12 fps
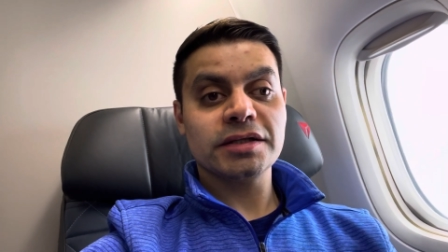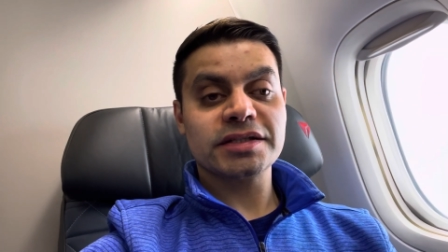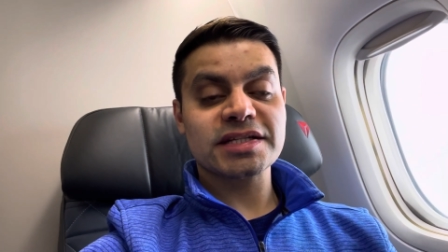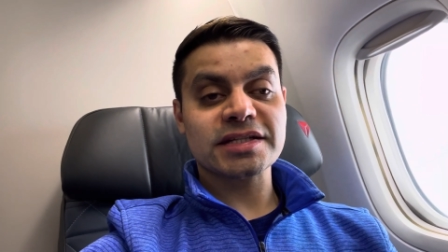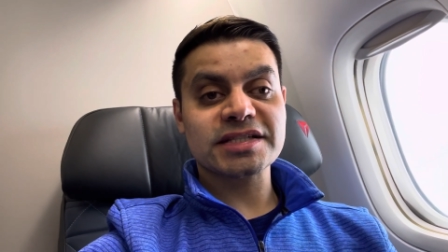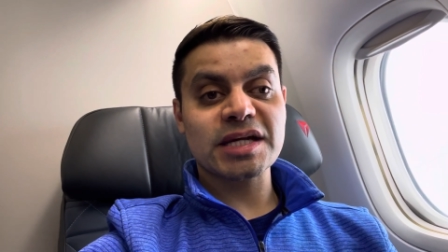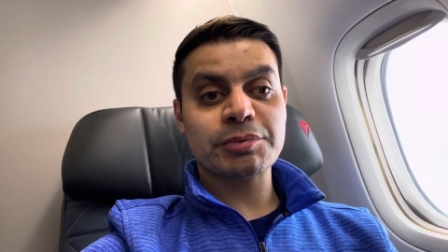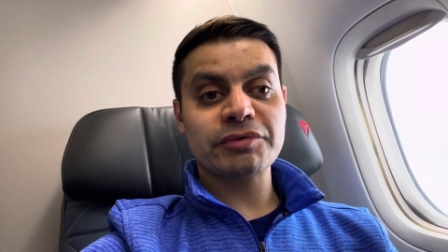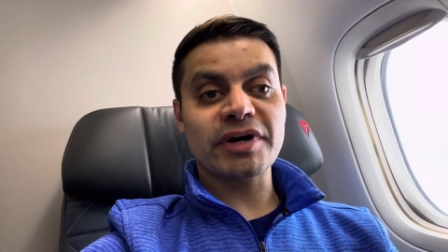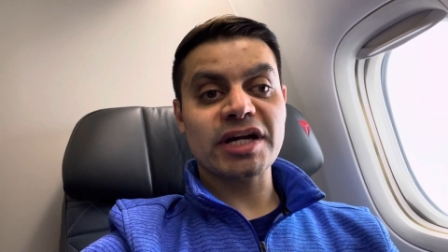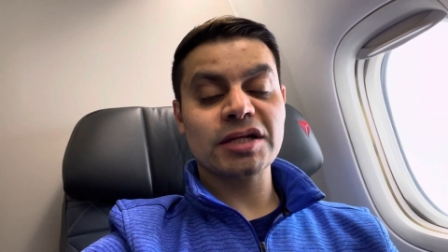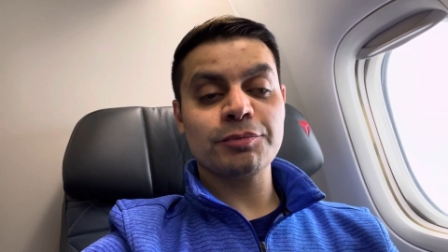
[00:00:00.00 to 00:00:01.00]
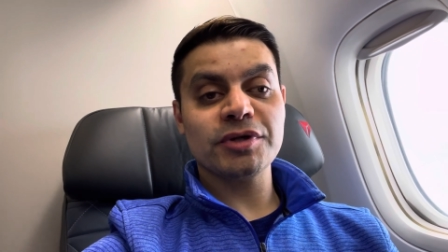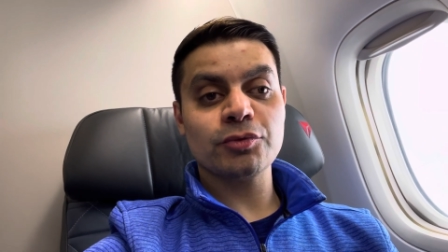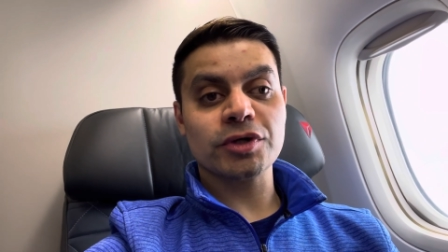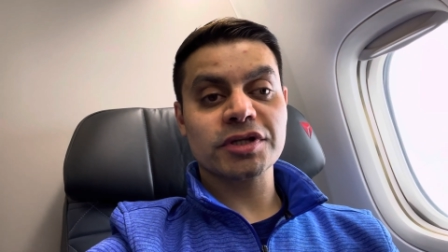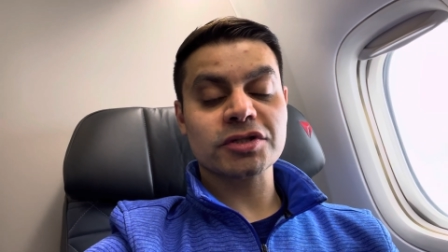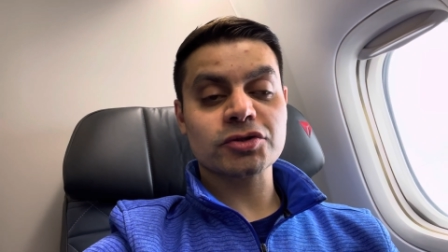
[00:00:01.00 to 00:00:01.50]
since they provided me
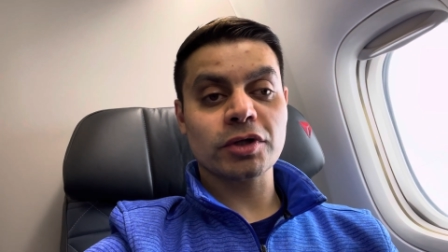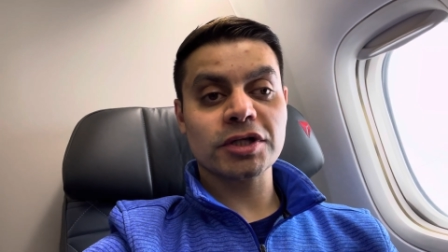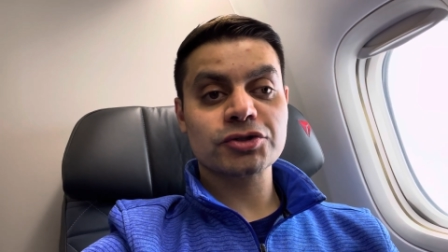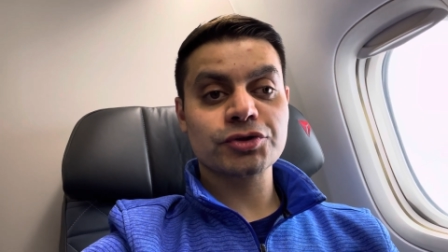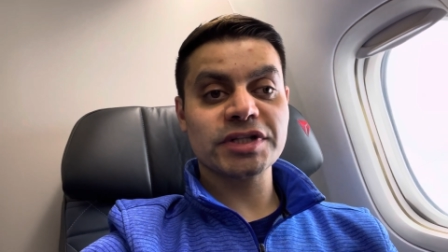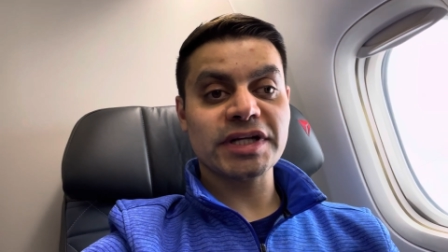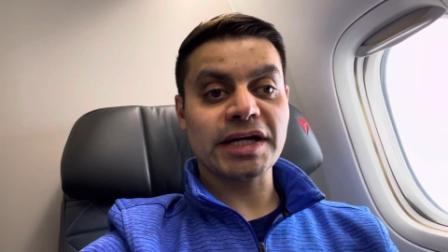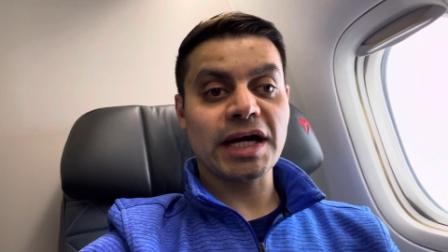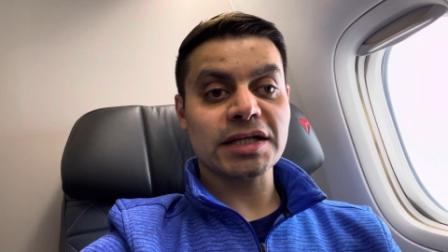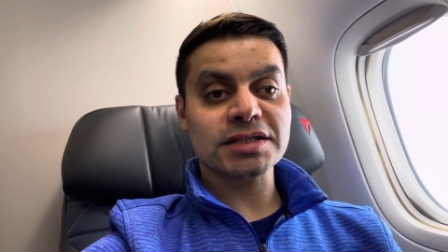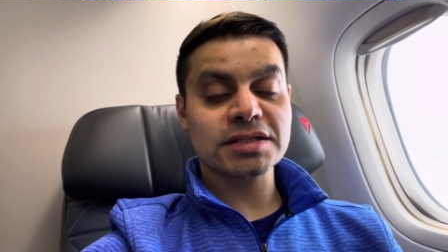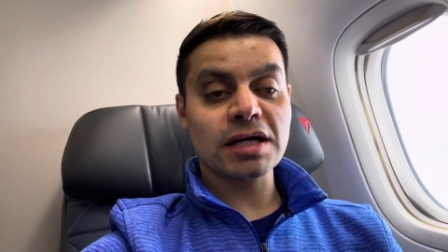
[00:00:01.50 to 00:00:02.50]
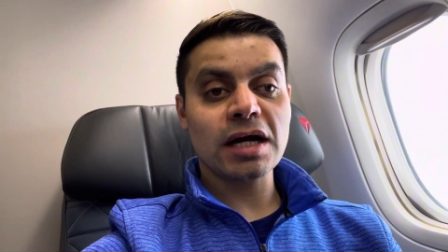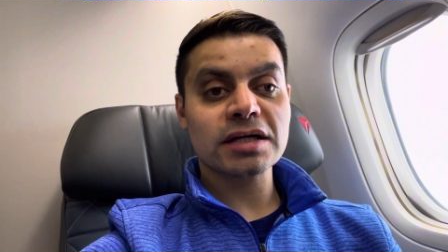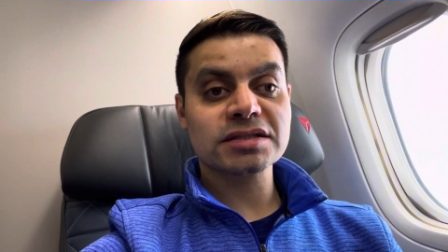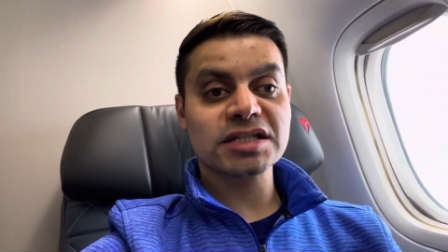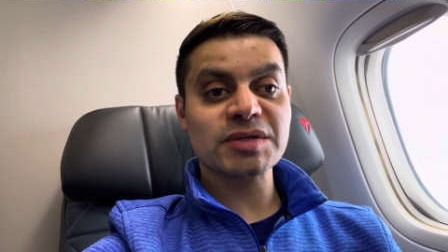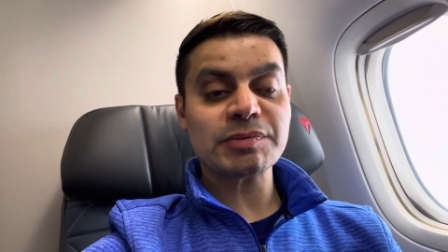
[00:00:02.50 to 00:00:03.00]
with the toiletry that had
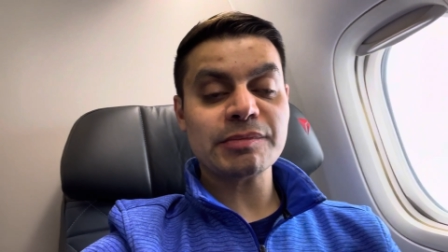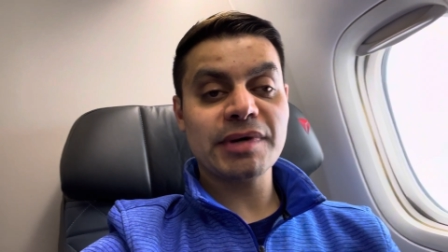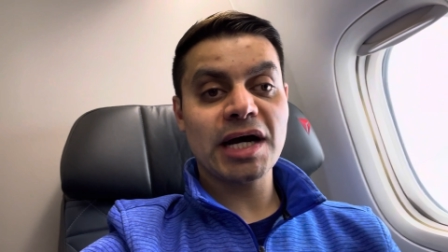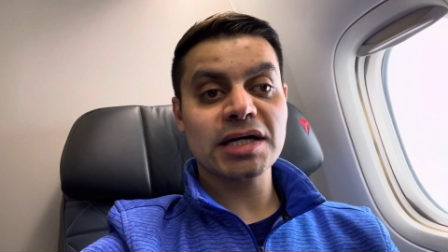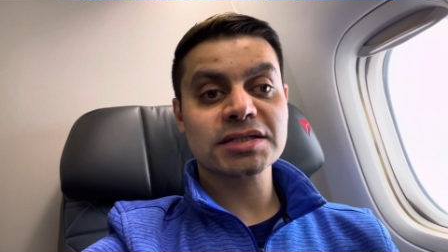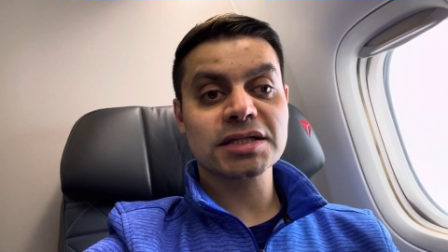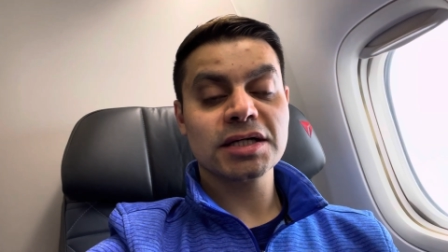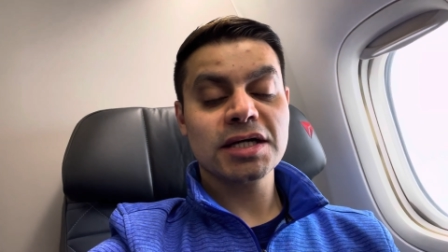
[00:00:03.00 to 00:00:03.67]
socks, sleeping mask,